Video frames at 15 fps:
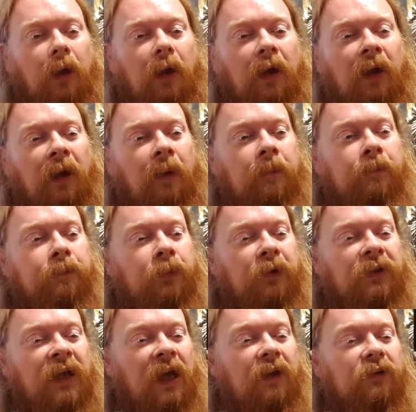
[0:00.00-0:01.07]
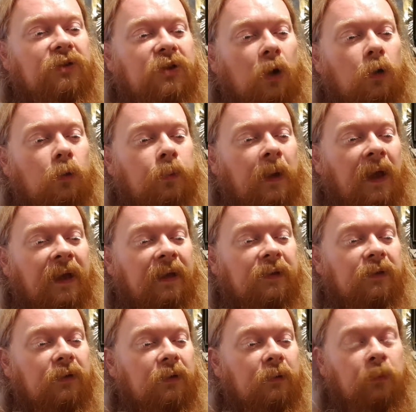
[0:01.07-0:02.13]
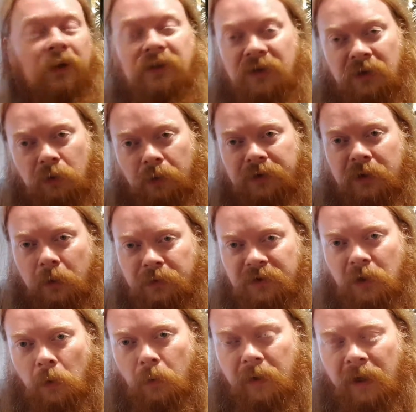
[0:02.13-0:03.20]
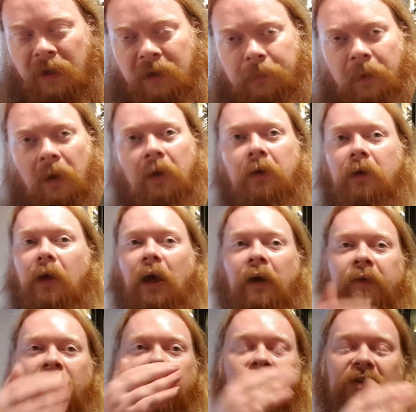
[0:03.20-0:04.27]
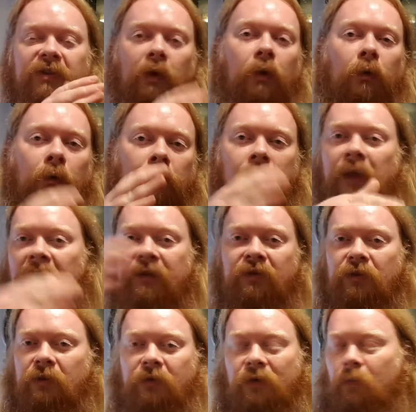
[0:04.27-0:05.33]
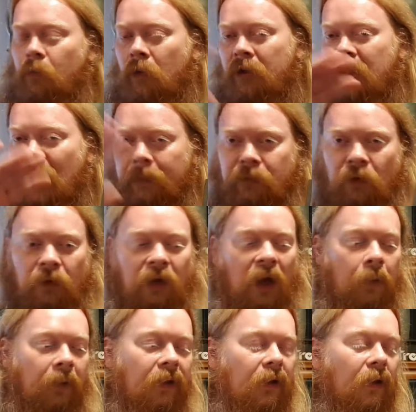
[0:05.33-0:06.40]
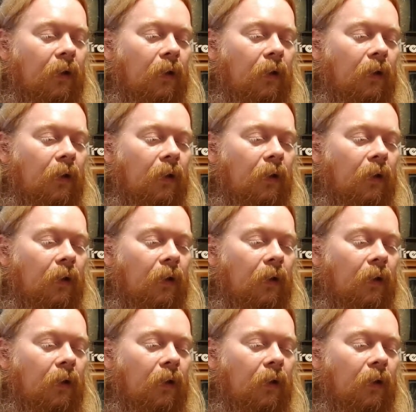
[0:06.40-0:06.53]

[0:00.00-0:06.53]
But yeah, Soul Blade, which is also Soulcalibur, and then the Soul Edge, what kept on going.